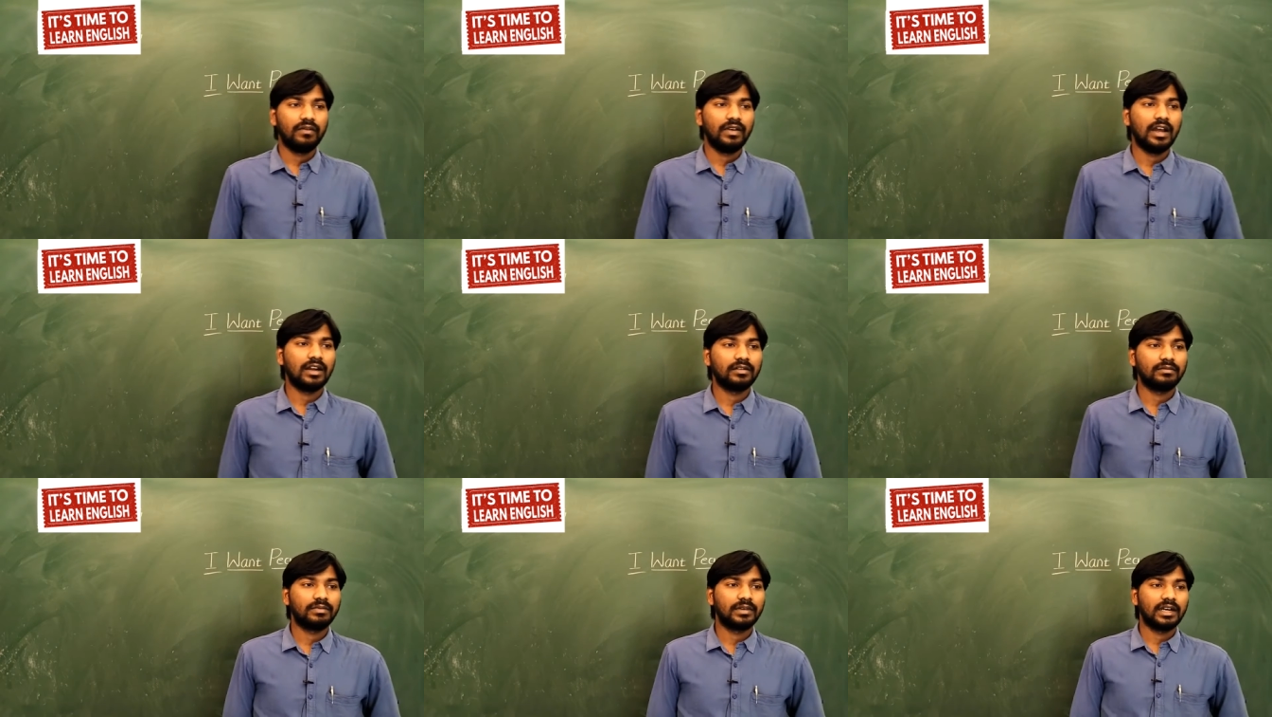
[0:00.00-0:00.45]

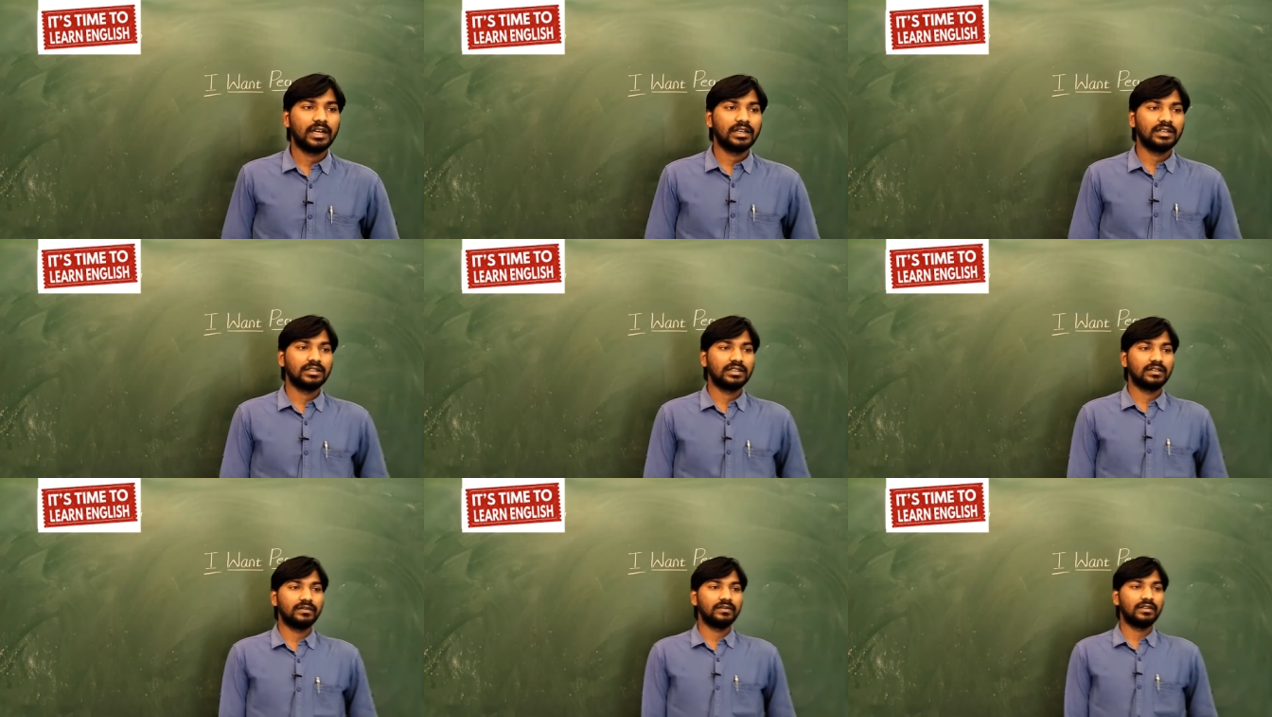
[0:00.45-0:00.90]
We have to
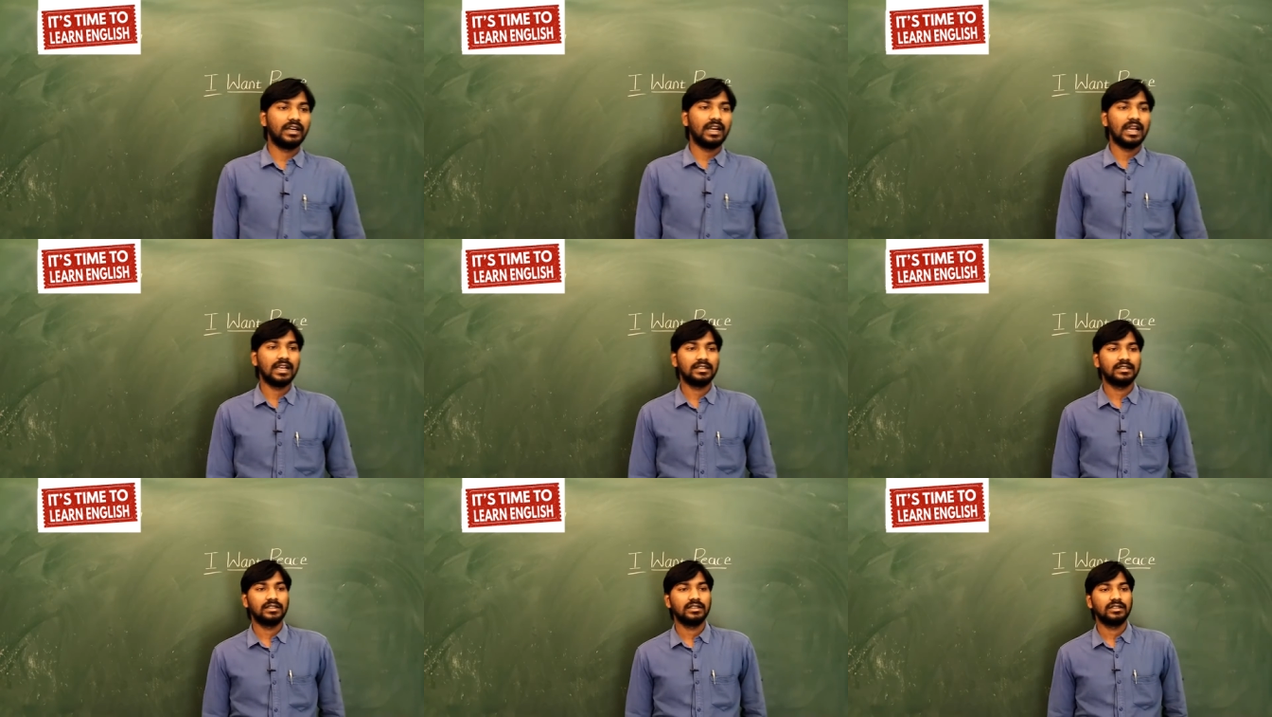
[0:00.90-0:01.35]
pronounce the
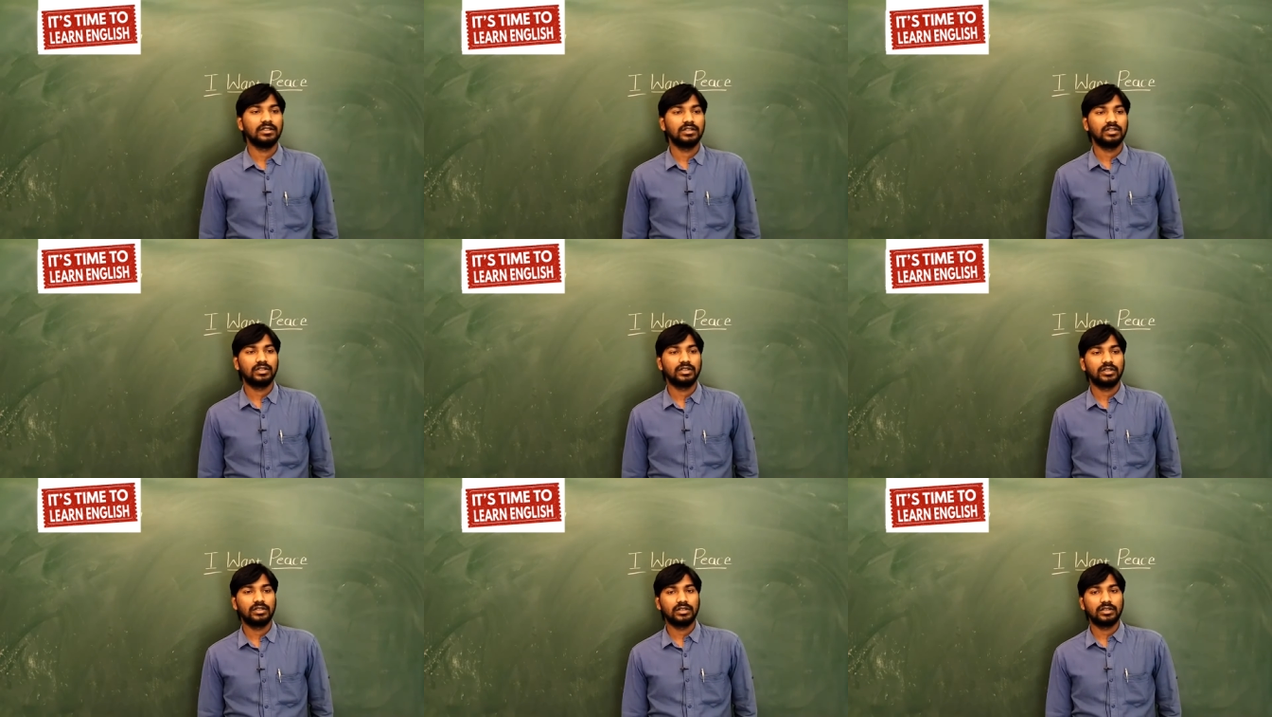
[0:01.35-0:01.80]
word as
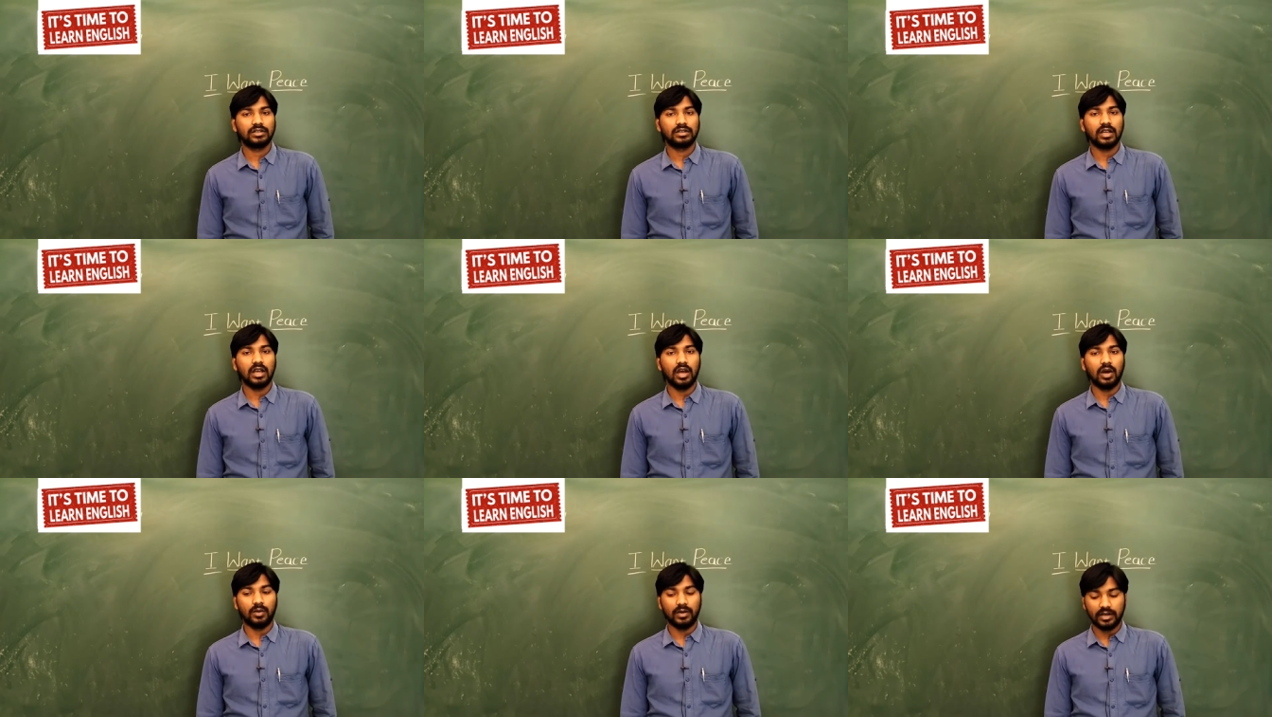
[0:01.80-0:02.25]

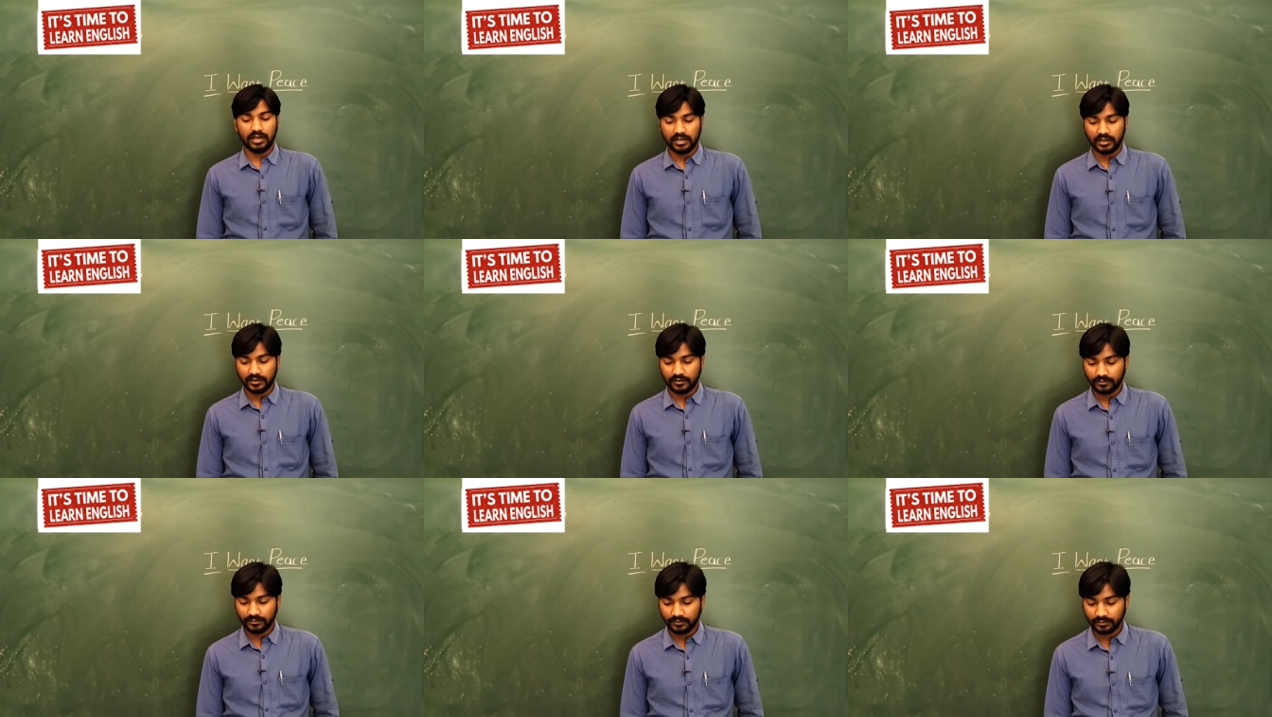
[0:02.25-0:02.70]

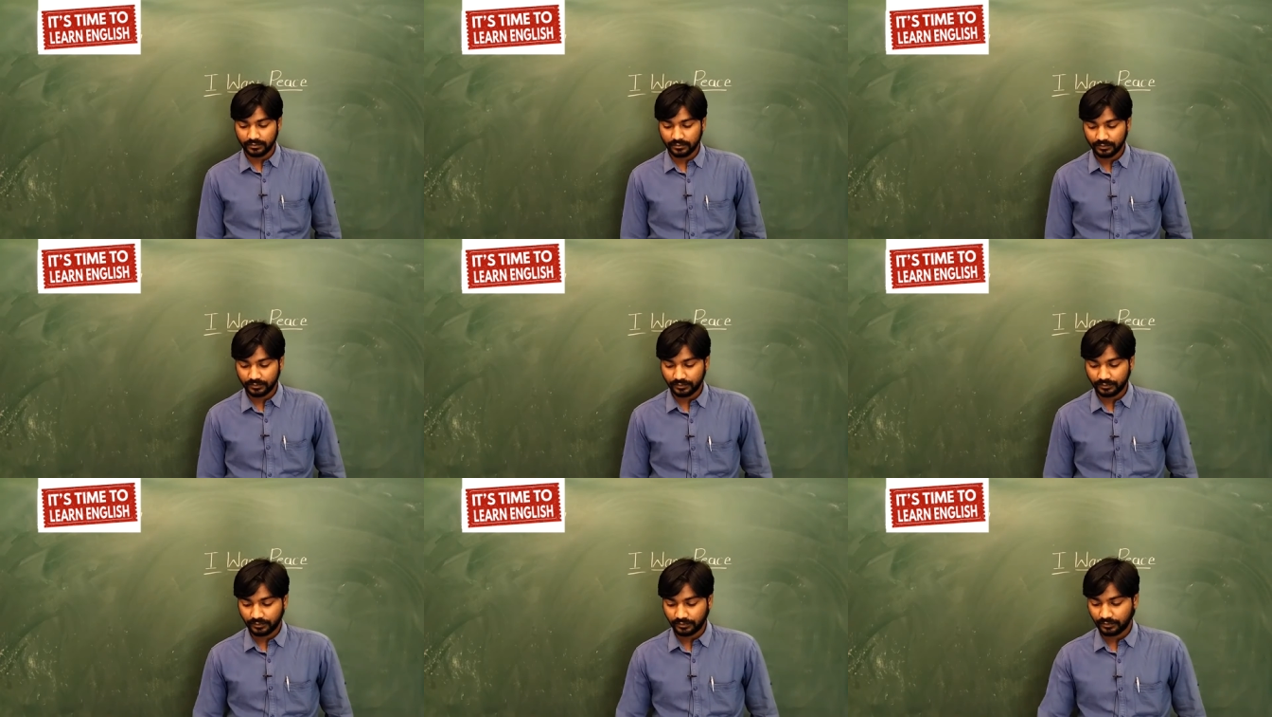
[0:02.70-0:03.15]
sour.
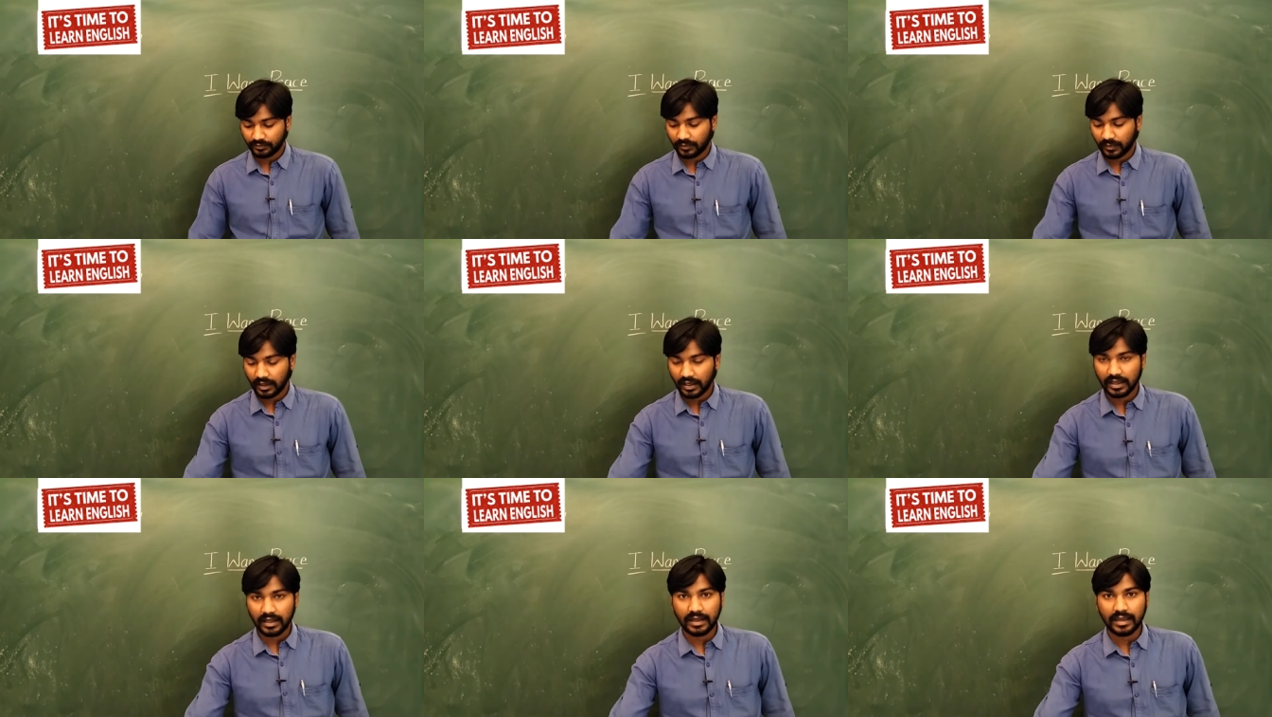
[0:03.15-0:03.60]

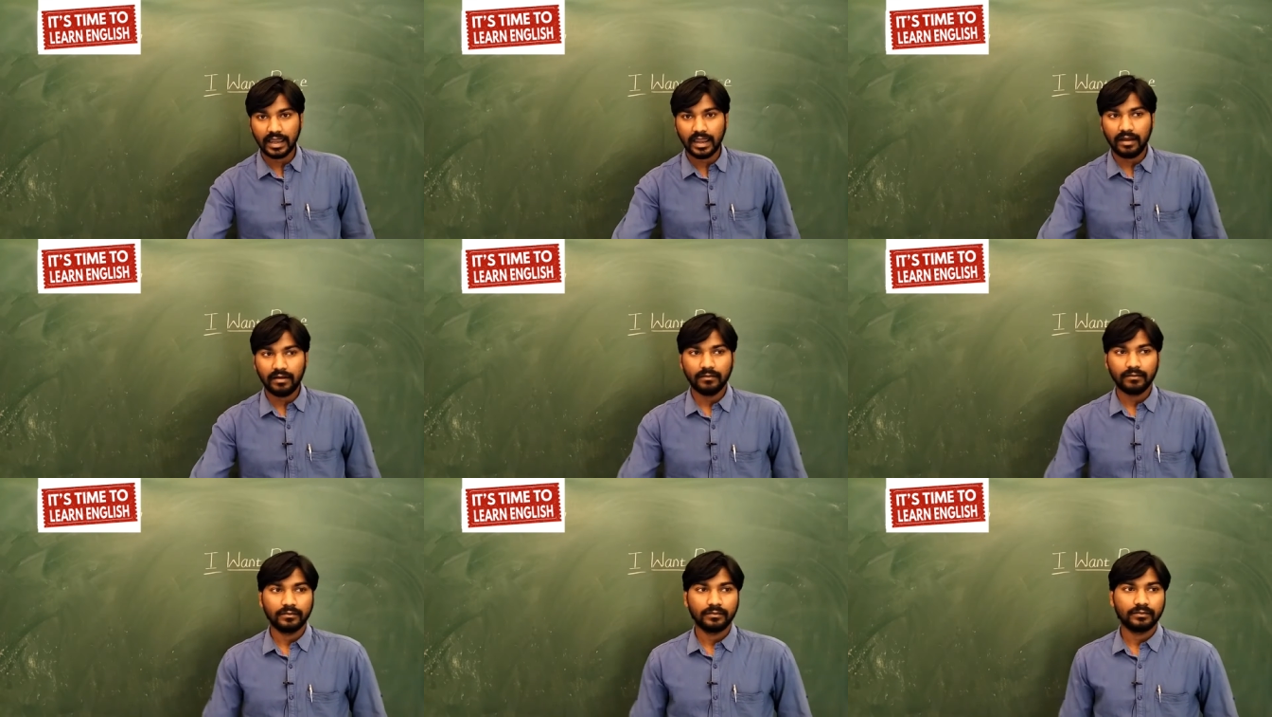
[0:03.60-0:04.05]

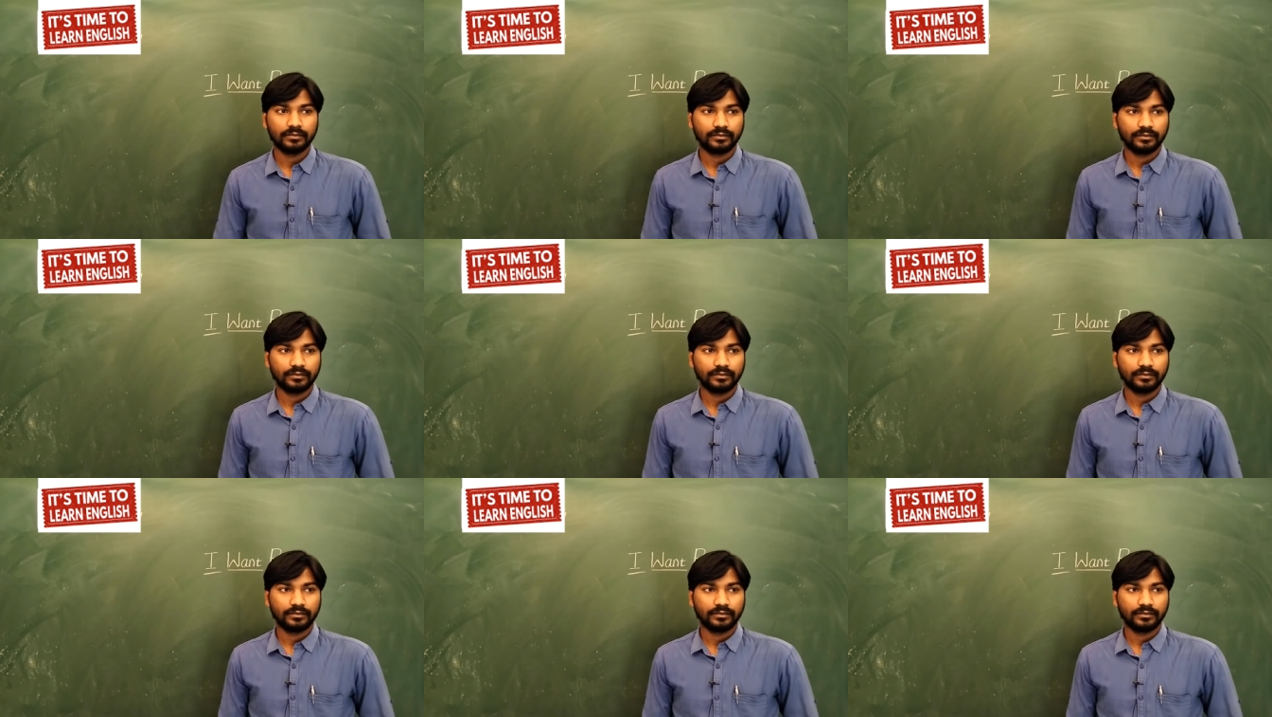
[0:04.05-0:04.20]
Okay?